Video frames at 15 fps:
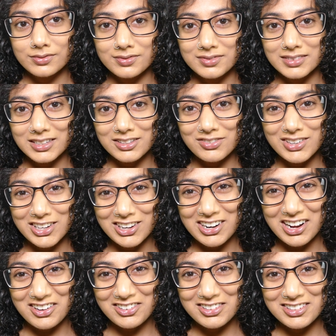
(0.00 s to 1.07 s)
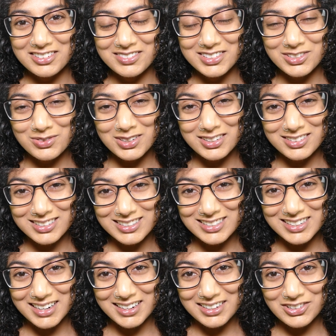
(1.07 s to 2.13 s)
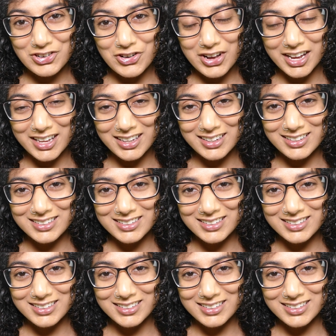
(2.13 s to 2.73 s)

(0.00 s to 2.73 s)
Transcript: Let's figure out which one to take, okay?